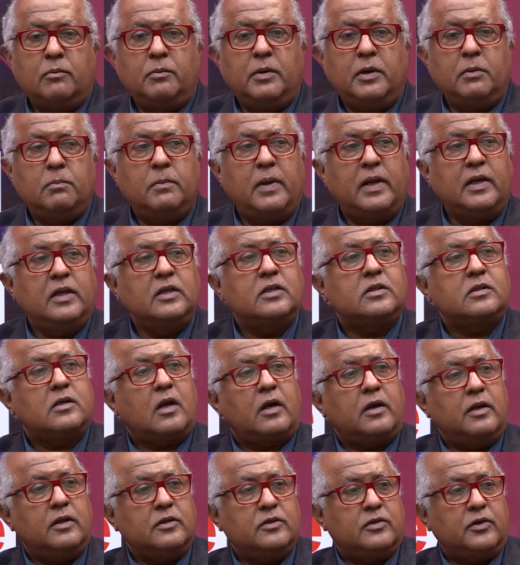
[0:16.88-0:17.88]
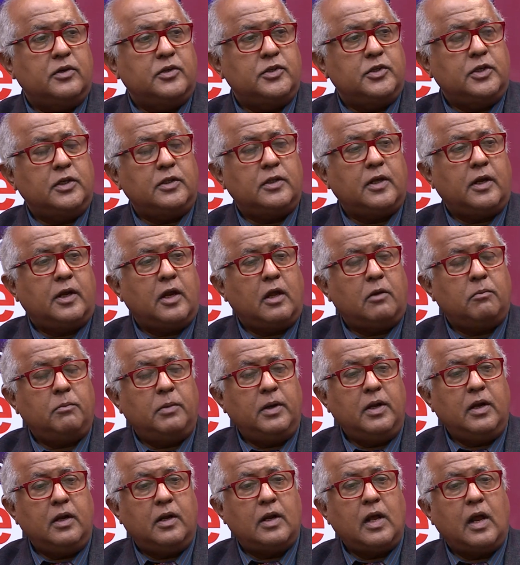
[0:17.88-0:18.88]
have been many studies, Rishi, that have
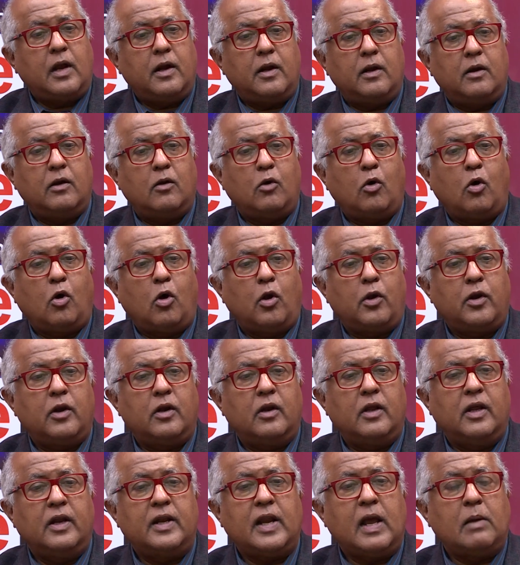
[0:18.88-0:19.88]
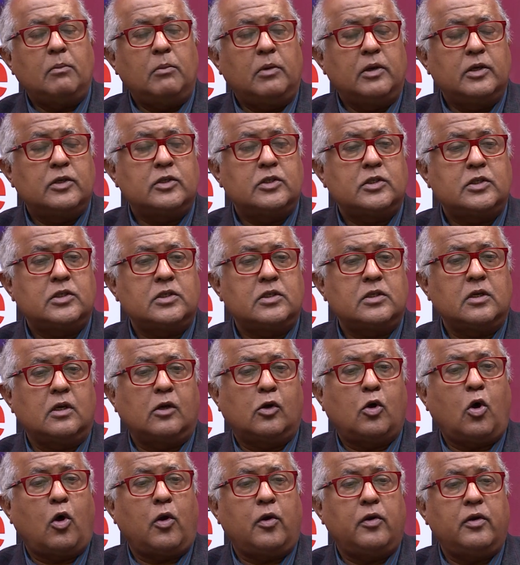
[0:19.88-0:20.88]
been done on anomalous
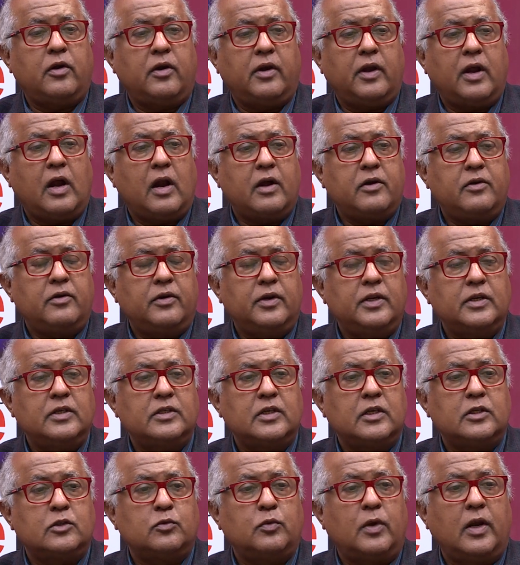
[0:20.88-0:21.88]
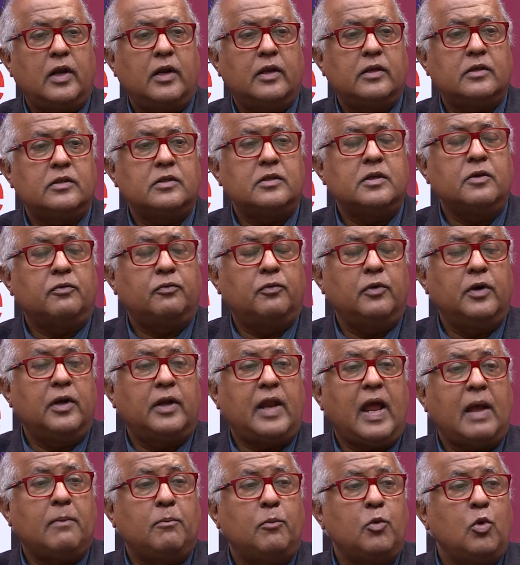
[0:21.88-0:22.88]
coronary arteries as well as different
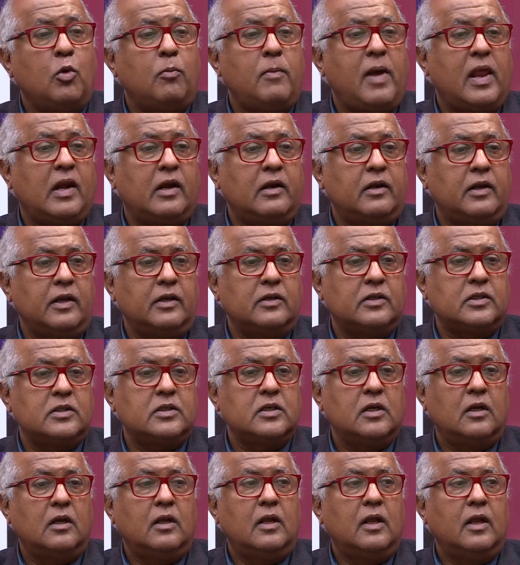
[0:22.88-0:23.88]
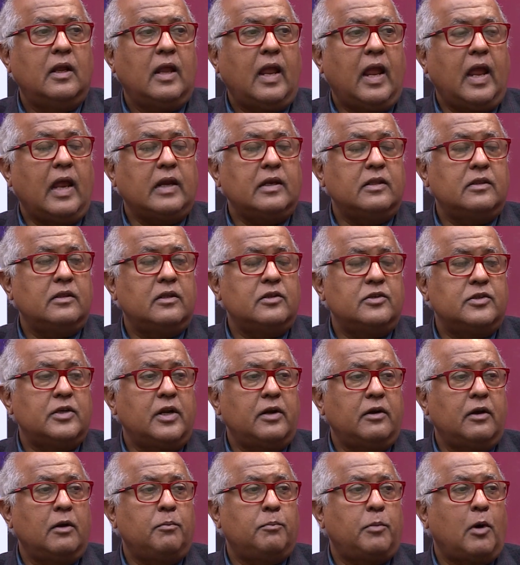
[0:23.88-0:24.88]
abnormalities. And in the
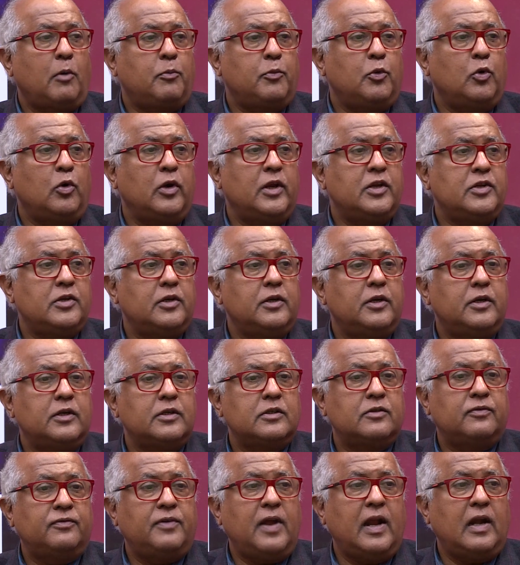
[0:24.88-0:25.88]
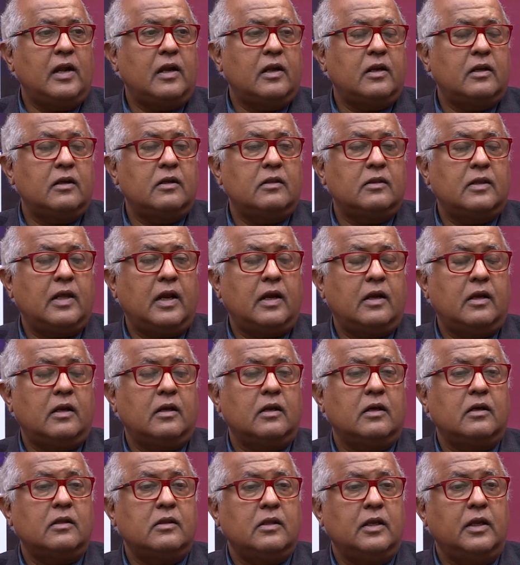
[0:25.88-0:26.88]
general population, it is felt that
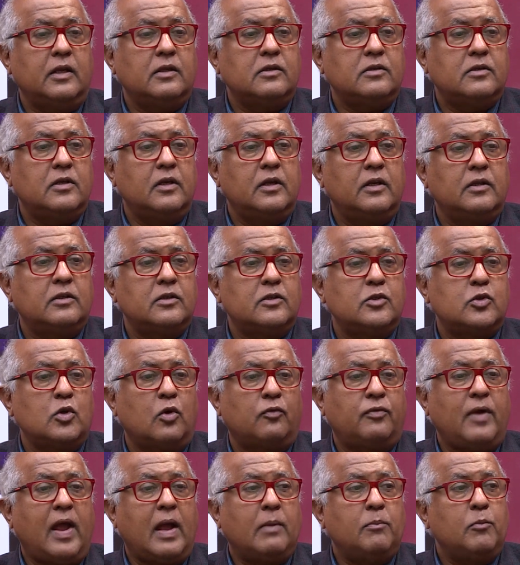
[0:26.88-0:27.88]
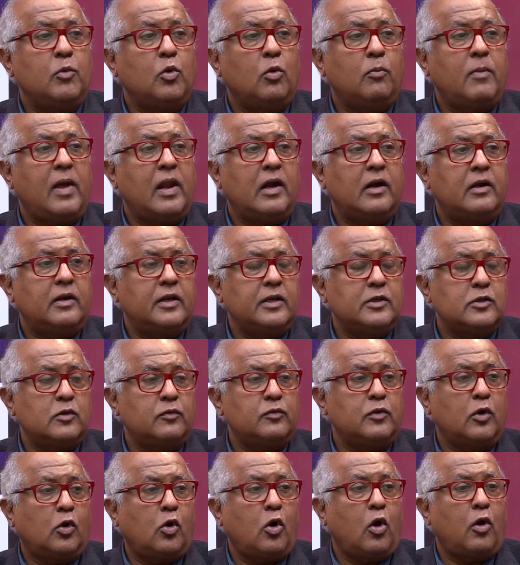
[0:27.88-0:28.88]
the incidence of abnormalities
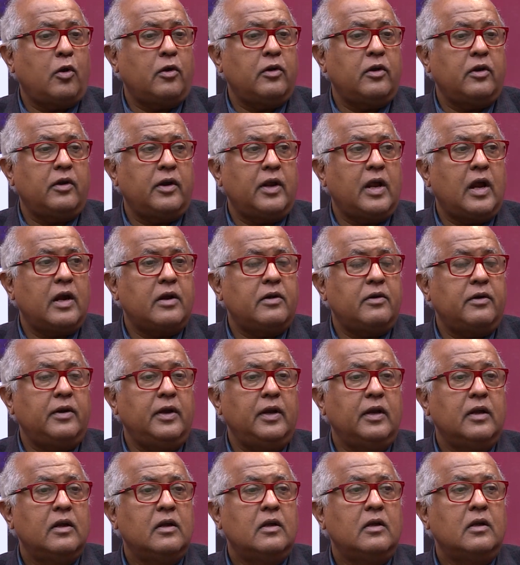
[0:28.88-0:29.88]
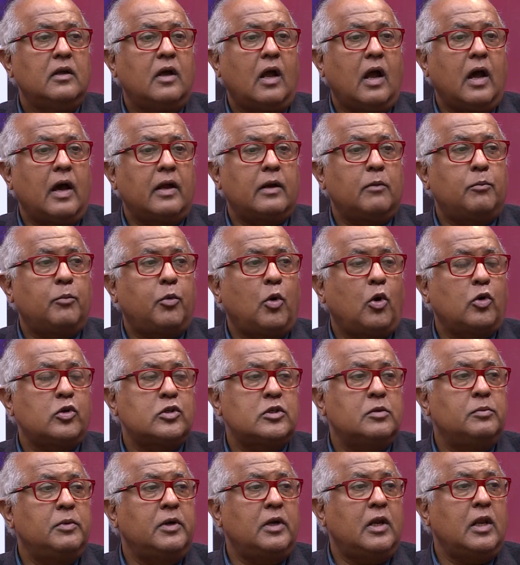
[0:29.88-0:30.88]
of the coronary artery are
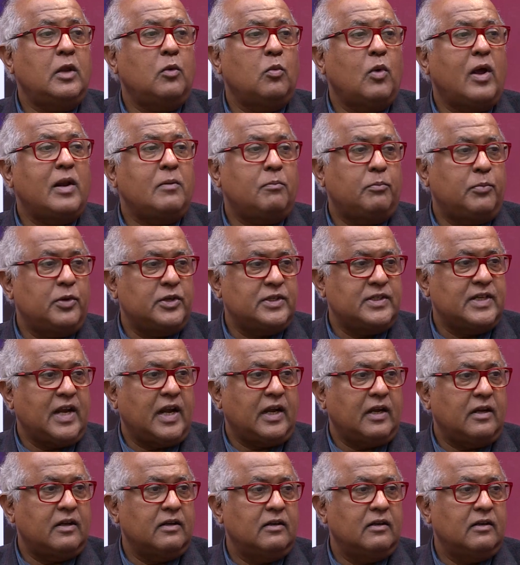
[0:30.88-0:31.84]
approximately 1%.